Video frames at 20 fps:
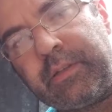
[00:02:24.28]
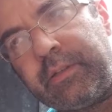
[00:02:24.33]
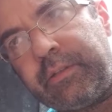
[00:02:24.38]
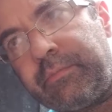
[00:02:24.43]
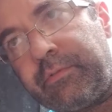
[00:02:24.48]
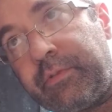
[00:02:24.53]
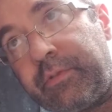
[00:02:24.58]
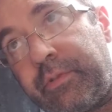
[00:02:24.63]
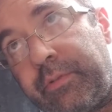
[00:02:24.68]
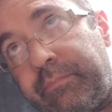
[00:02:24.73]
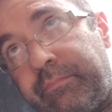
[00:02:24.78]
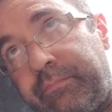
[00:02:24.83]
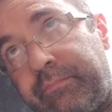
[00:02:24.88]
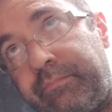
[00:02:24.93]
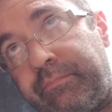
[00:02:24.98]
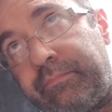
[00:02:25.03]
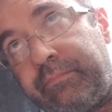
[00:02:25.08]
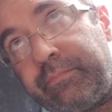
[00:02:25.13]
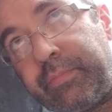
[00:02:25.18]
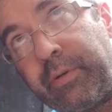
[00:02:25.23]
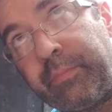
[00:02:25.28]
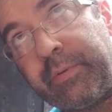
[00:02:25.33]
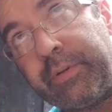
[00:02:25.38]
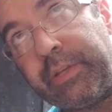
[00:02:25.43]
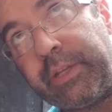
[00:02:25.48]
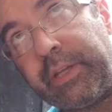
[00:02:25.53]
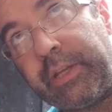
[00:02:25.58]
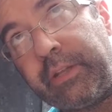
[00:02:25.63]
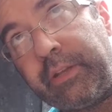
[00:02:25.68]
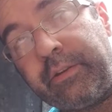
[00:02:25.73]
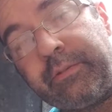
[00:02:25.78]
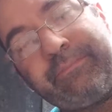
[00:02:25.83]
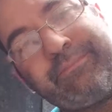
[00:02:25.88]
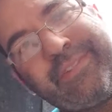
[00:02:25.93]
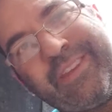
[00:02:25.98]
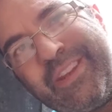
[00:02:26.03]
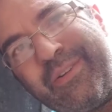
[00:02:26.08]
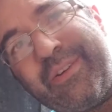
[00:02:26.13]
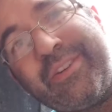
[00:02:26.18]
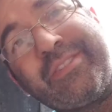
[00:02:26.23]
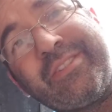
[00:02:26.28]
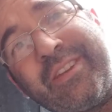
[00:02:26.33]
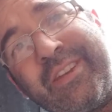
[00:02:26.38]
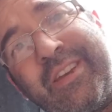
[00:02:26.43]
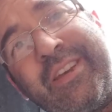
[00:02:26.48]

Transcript: sort of perpendicular. Anyways,